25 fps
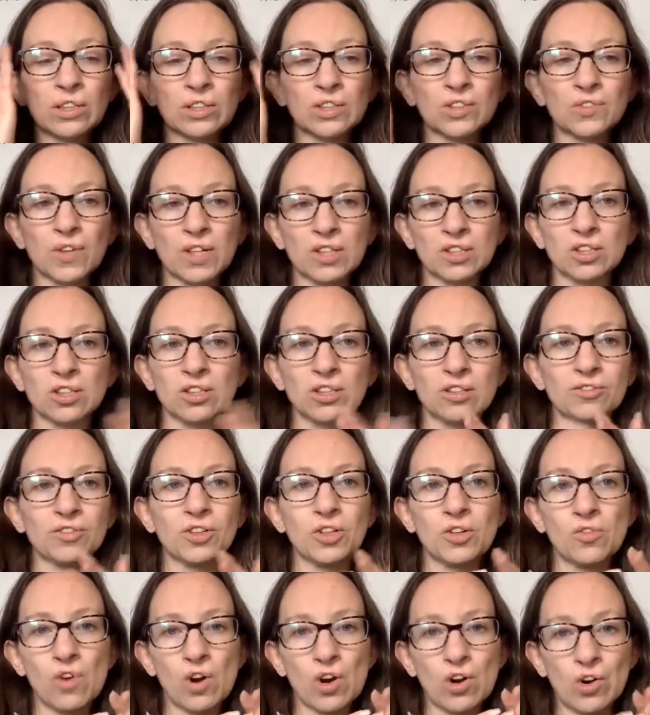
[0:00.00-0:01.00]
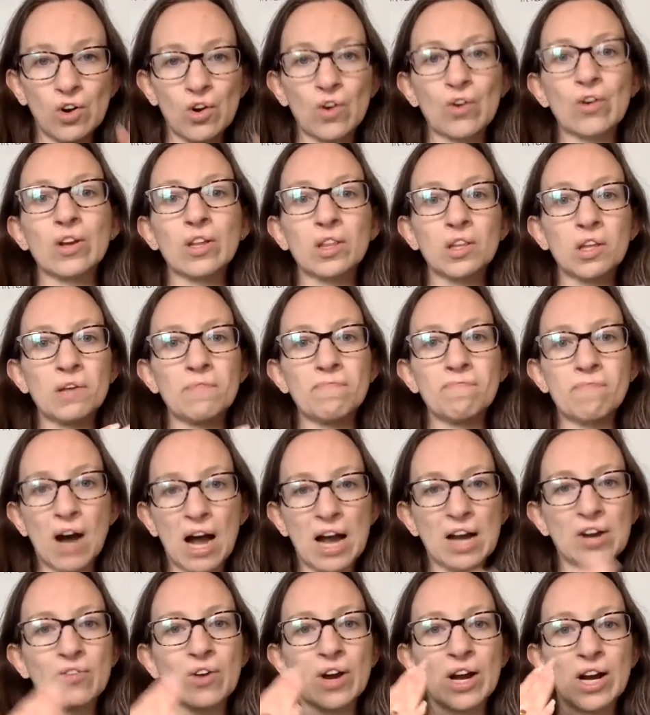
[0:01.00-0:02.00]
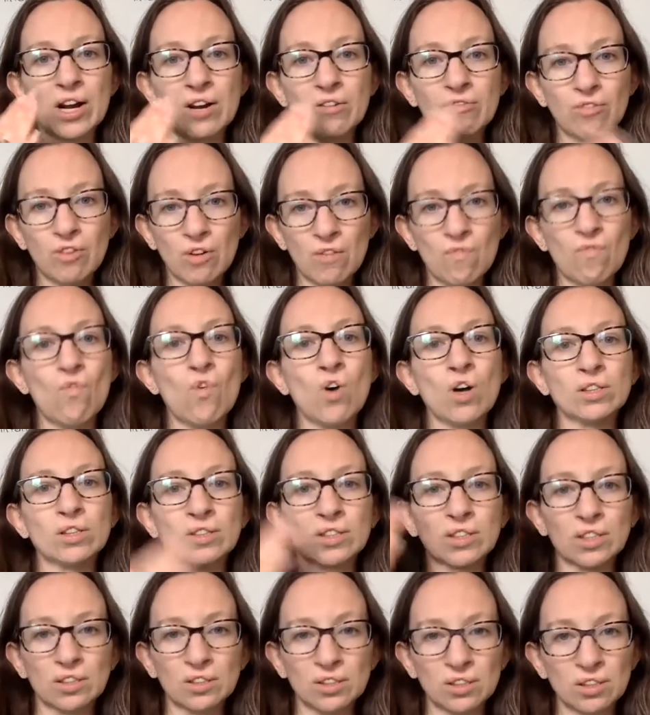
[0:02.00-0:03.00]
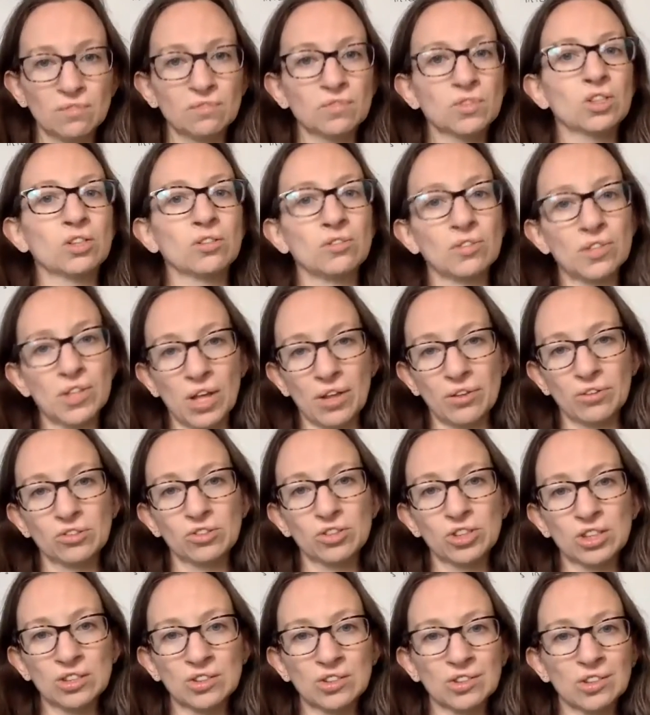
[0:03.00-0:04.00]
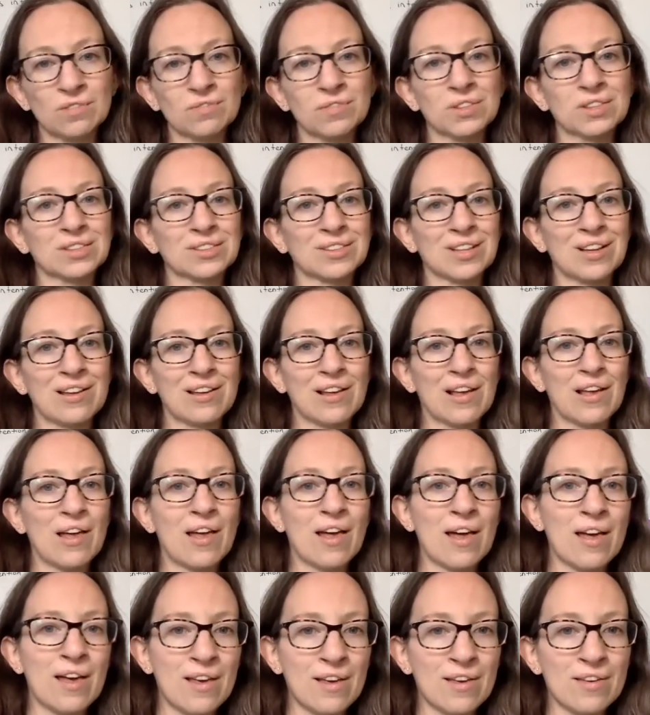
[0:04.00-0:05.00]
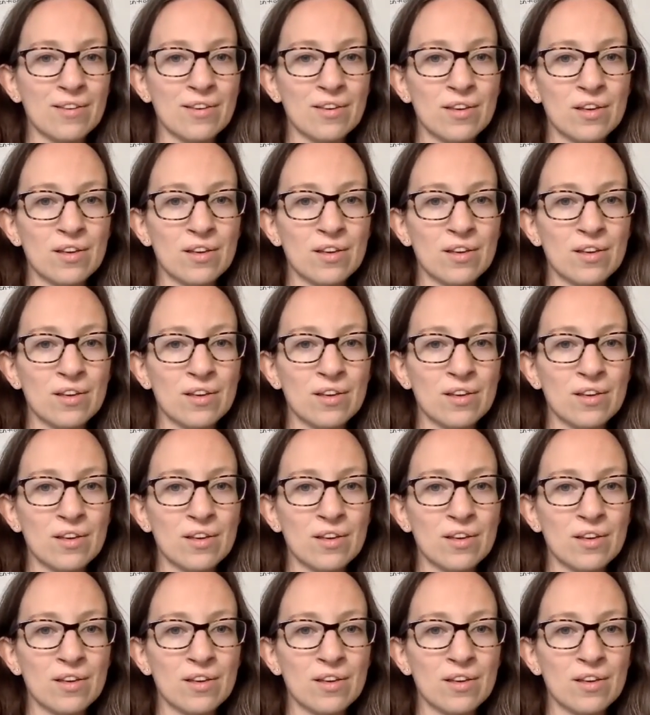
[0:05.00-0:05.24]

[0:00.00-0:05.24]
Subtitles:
especially if you are currently migrating from one system to another system, is say, hey,